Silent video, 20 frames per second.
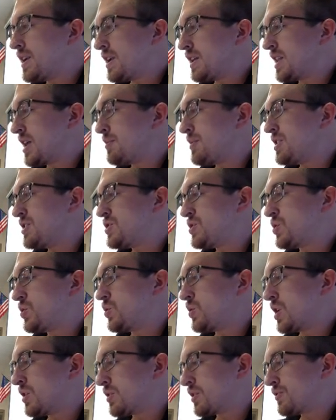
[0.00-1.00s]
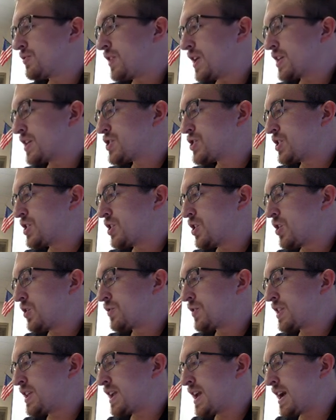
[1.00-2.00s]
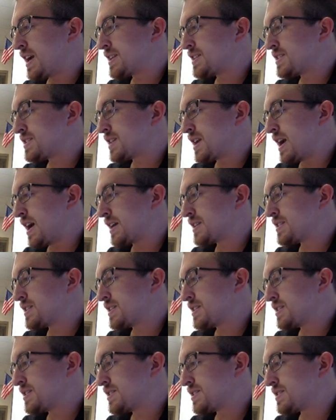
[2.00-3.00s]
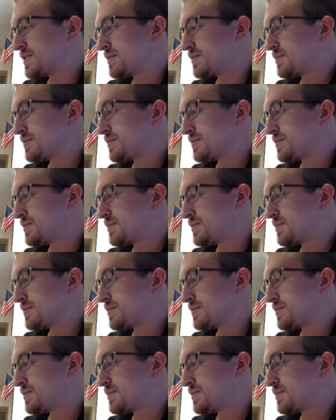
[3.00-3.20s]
let me do a reflection over the x-axis.